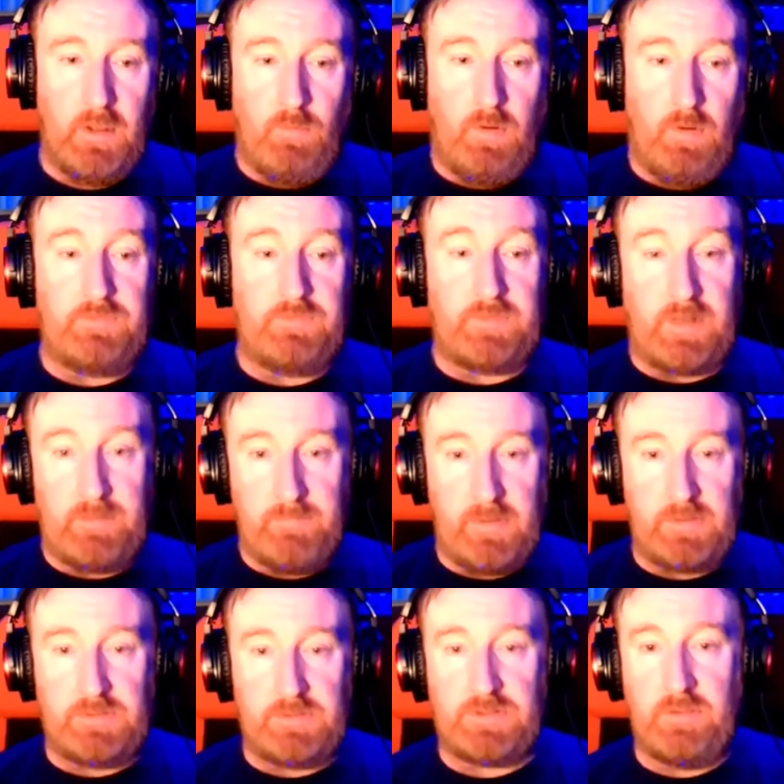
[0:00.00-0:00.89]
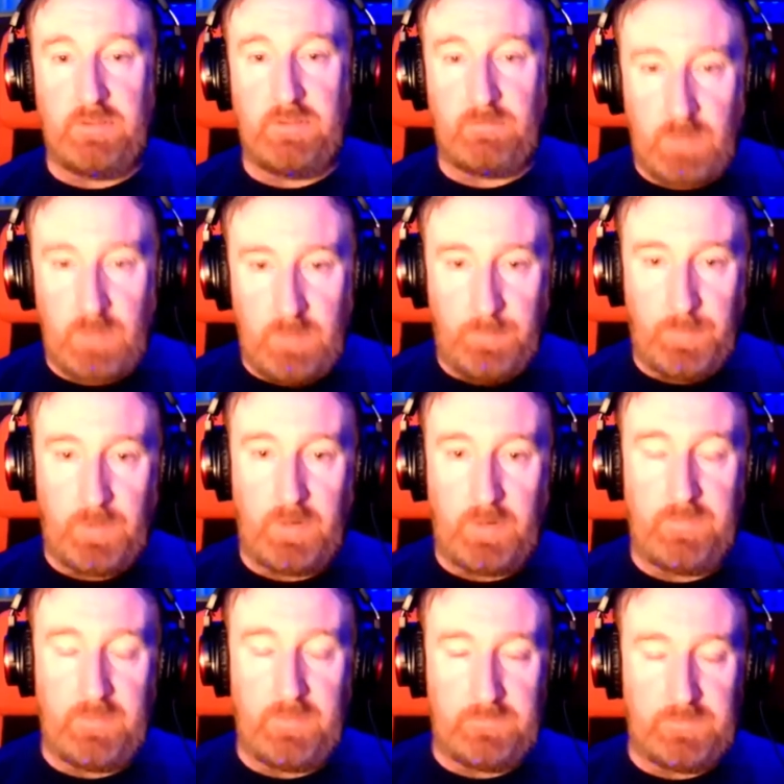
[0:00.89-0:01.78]
ones that I mentioned, the Reaper
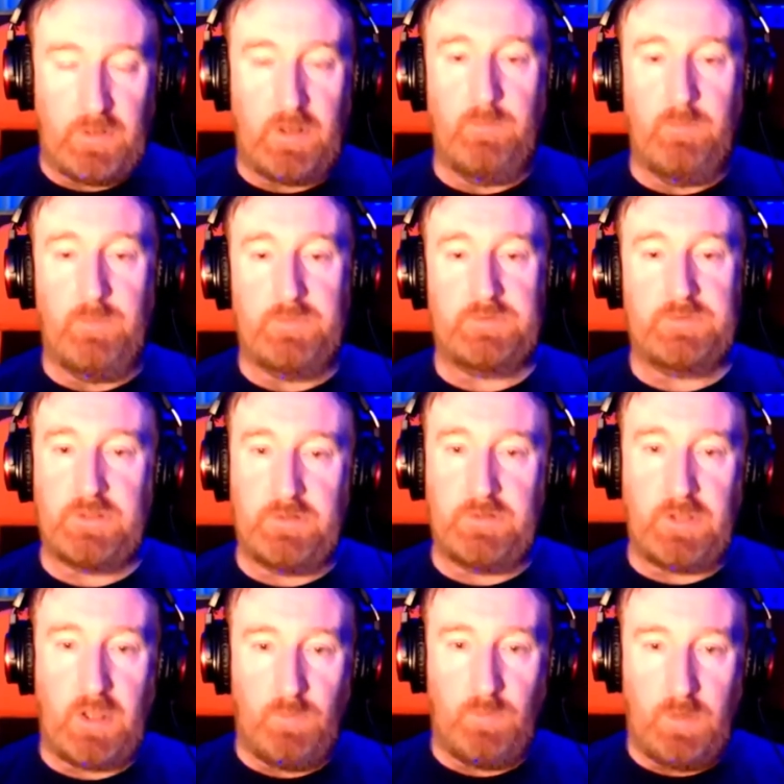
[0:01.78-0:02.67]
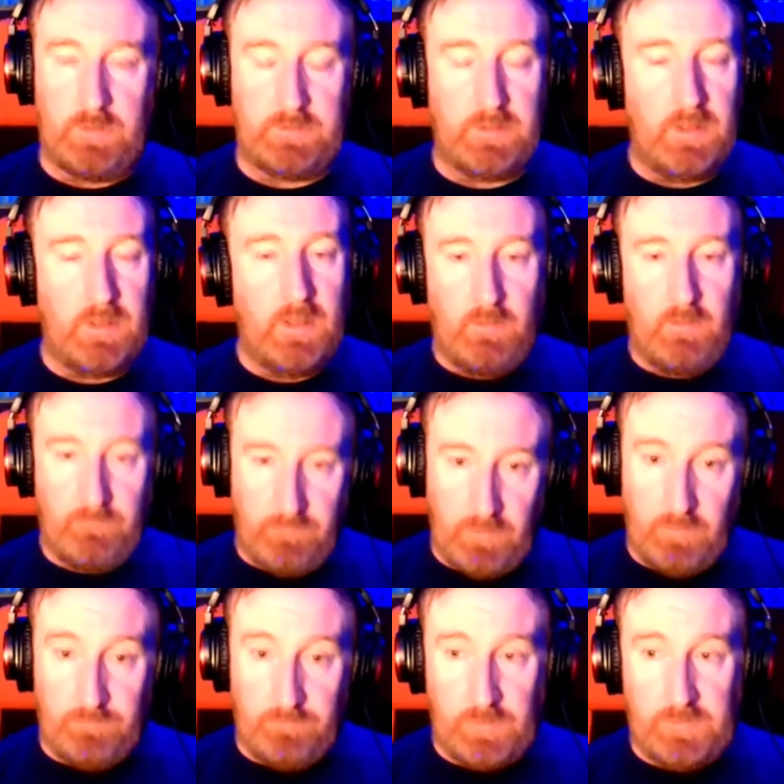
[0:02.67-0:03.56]
and the Adobe and Studio One,
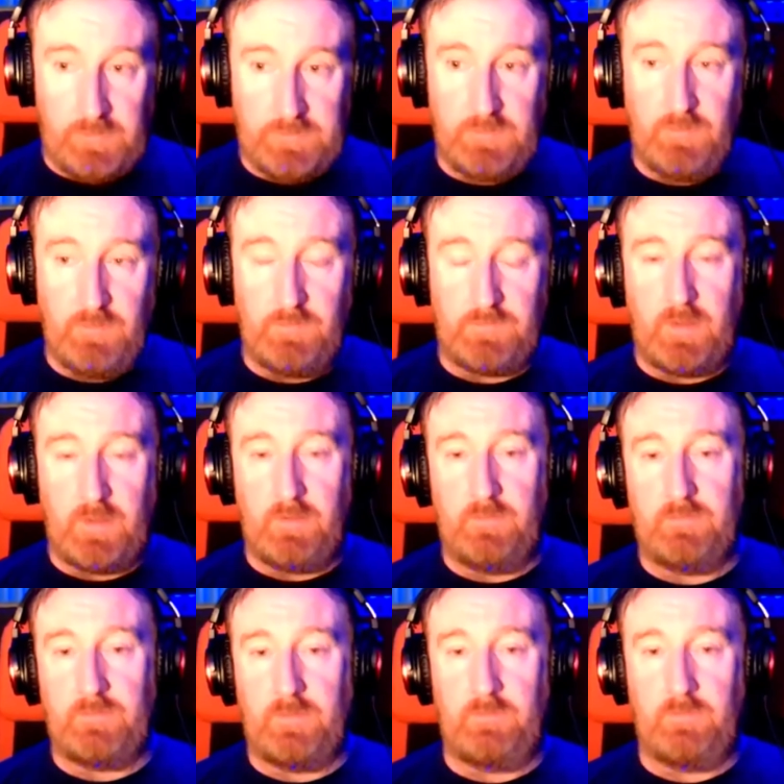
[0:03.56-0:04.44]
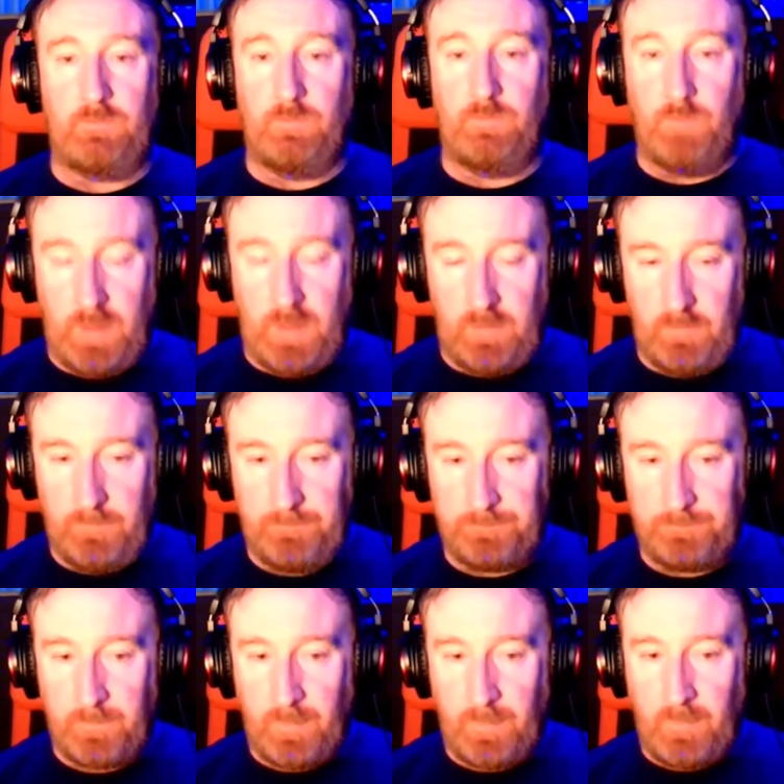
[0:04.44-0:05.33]
feel free to use those as well.
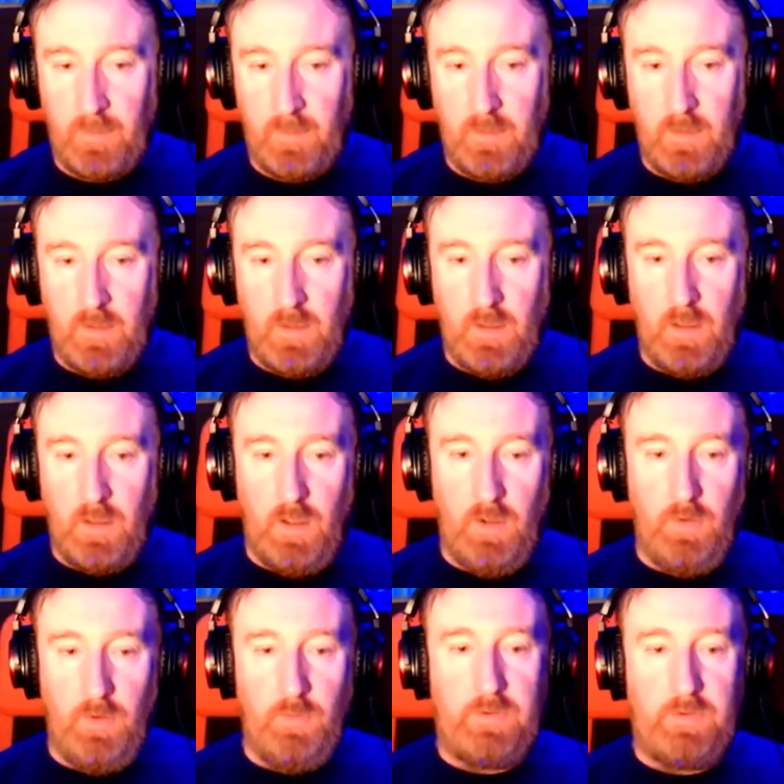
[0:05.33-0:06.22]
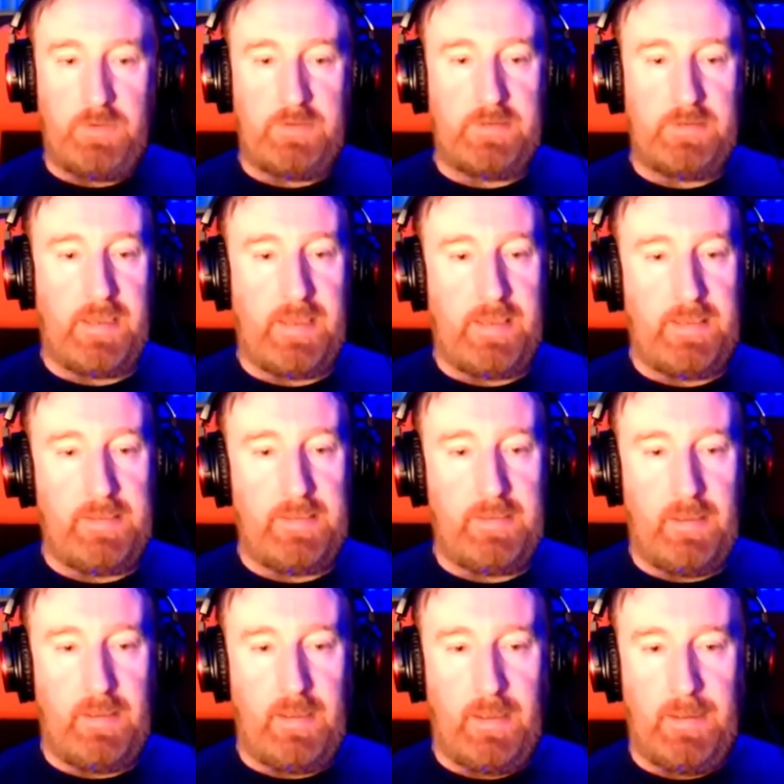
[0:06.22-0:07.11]

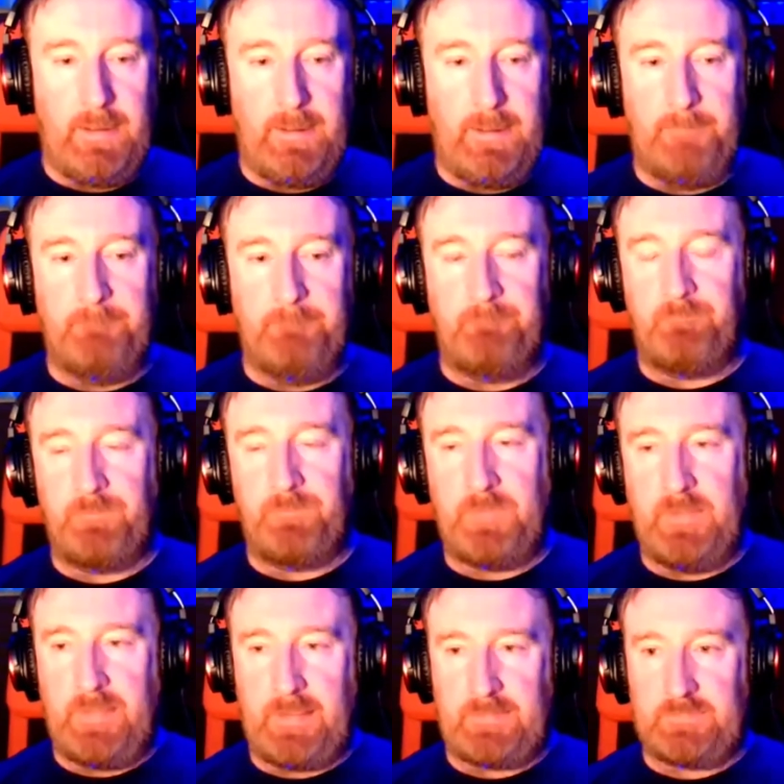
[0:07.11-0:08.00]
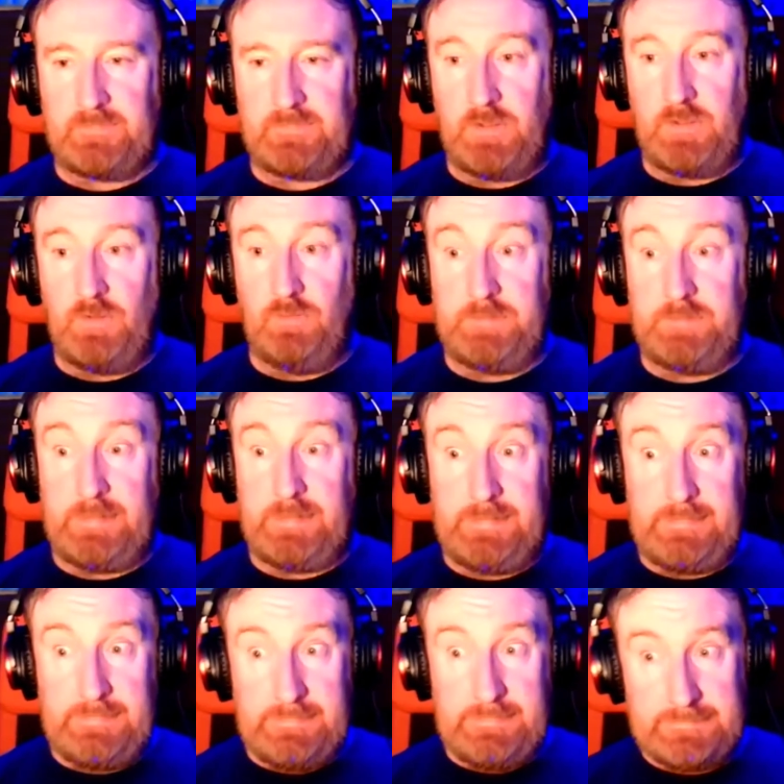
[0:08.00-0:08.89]
Okay, the next thing you'll
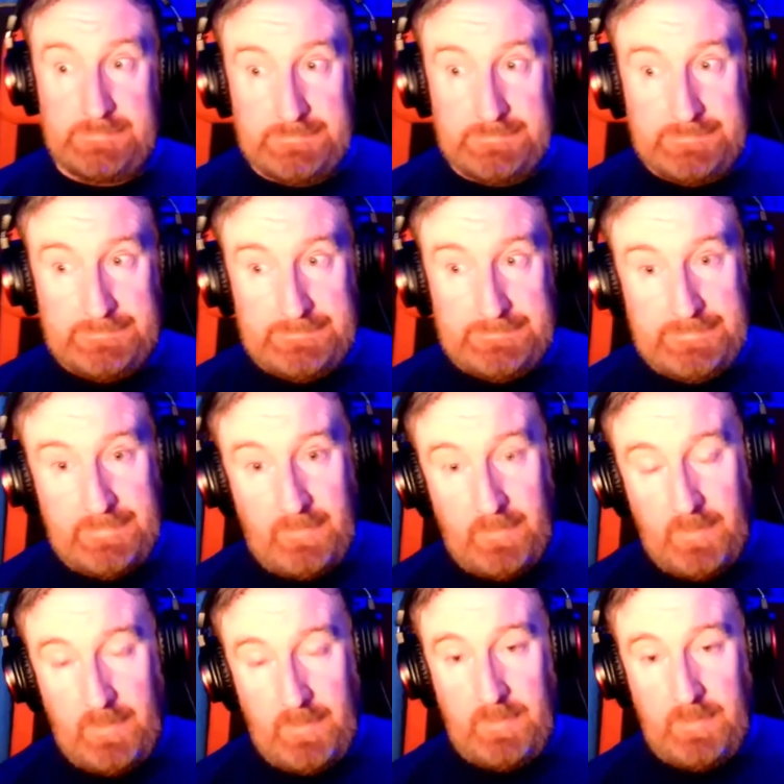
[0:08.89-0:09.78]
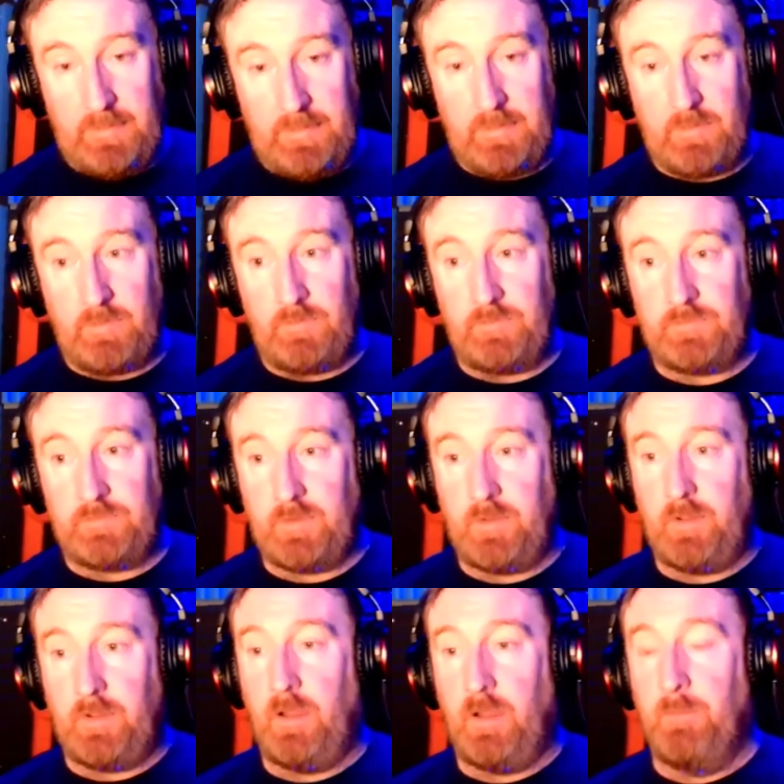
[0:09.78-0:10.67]
need is
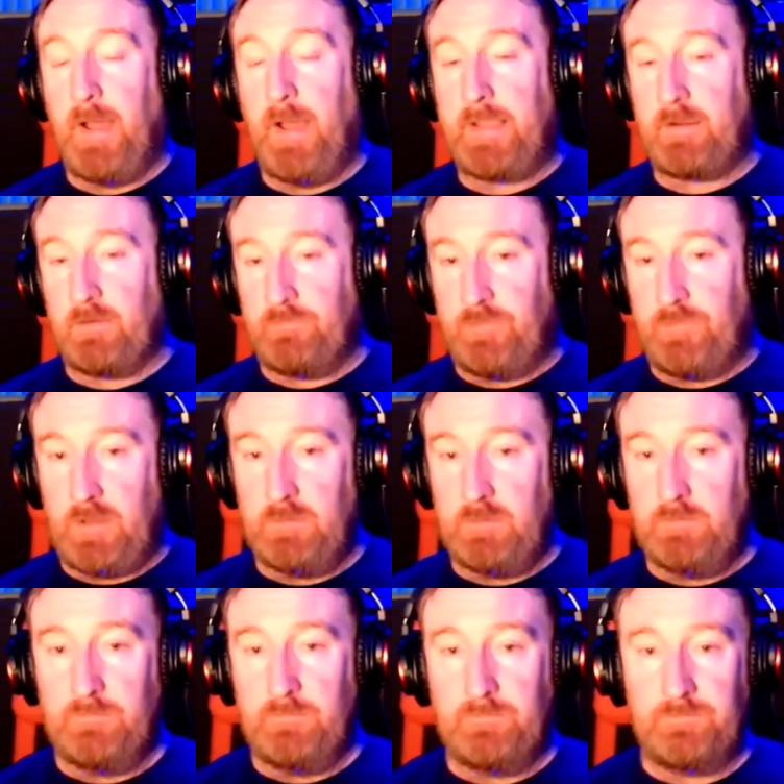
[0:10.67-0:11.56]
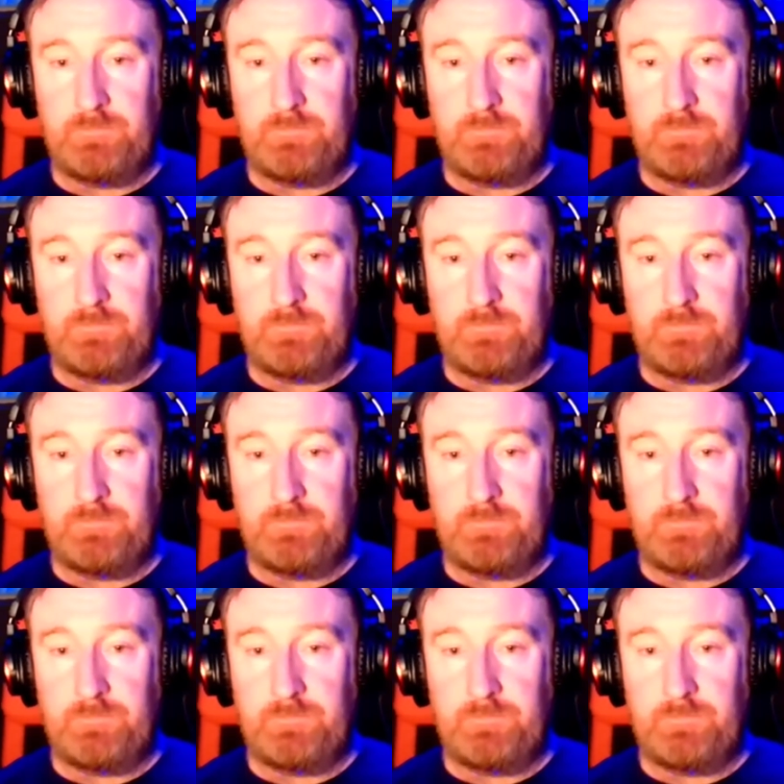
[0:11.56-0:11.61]
a microphone,